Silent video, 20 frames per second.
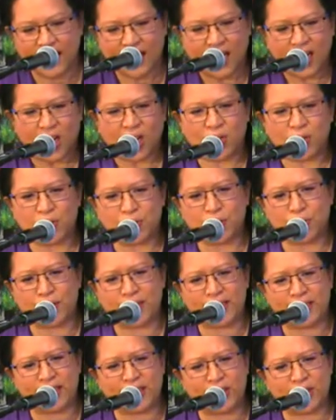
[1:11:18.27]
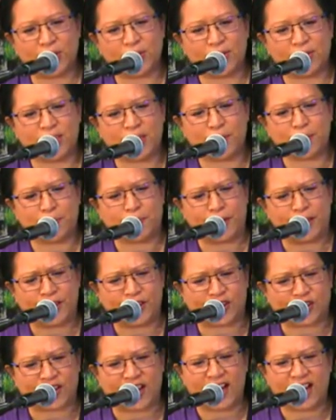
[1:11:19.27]
A willow deeply
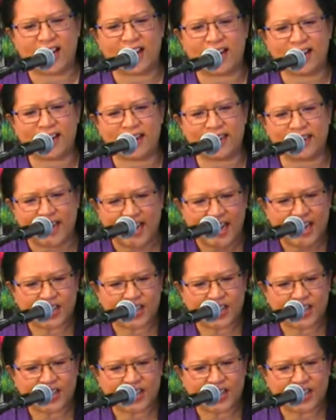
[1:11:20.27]
scarred,